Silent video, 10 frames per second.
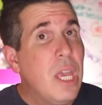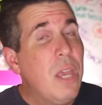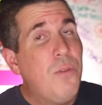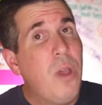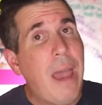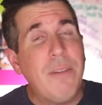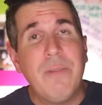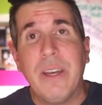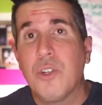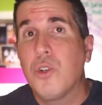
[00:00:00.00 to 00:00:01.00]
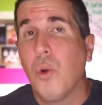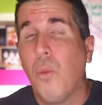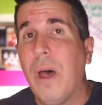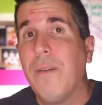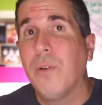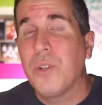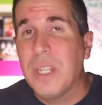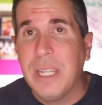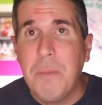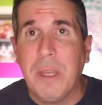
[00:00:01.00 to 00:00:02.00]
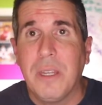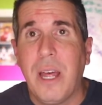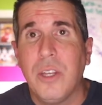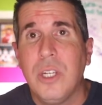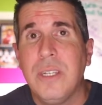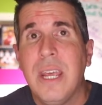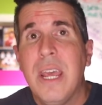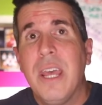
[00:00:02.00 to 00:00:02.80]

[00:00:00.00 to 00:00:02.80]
If you have advisors who are well-versed in lean methodologies,